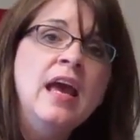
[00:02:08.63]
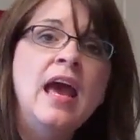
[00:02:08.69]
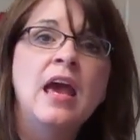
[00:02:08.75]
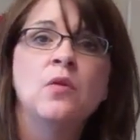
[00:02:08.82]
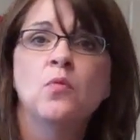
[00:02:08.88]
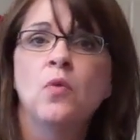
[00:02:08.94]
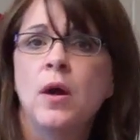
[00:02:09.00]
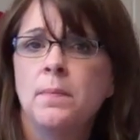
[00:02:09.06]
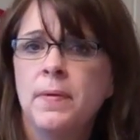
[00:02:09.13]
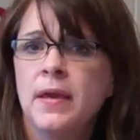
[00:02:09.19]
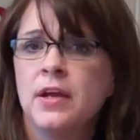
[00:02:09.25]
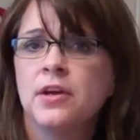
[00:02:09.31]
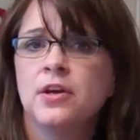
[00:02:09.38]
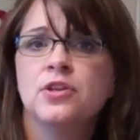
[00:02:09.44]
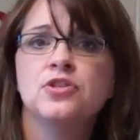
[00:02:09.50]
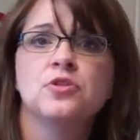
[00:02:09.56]
and what
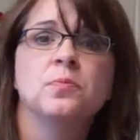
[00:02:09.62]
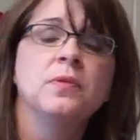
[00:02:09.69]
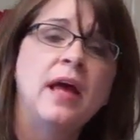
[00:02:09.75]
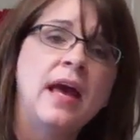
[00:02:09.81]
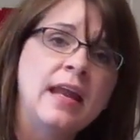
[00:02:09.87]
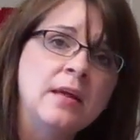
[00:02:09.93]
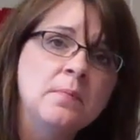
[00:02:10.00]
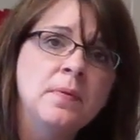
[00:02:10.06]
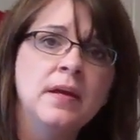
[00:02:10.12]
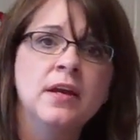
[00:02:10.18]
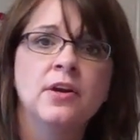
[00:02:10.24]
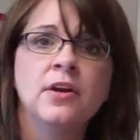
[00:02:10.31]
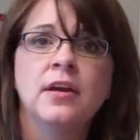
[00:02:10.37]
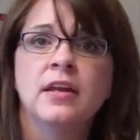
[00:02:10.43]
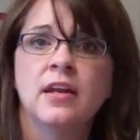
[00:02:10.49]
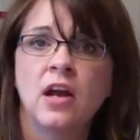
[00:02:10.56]
period, your planning
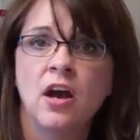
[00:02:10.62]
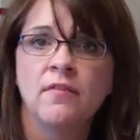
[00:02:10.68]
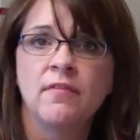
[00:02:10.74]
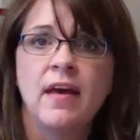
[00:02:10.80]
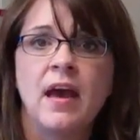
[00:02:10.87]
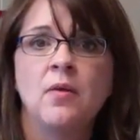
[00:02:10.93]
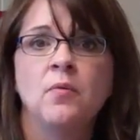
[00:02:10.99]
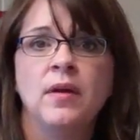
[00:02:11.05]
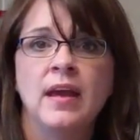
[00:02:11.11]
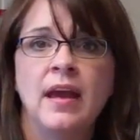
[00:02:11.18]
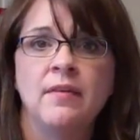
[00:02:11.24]
period, and all that.